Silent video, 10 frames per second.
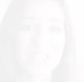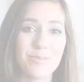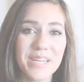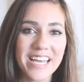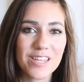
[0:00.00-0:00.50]
So
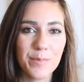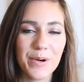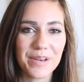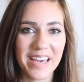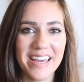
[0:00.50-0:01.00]
my next
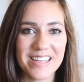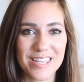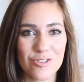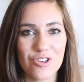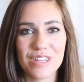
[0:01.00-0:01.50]
book
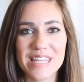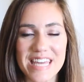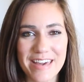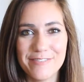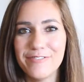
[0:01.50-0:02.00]
is just
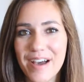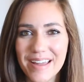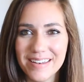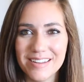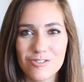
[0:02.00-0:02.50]
a
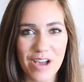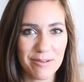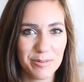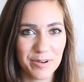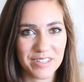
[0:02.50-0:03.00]
fun
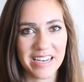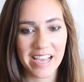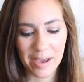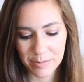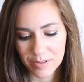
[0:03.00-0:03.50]
travel book that I
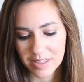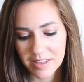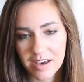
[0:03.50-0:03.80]
absolutely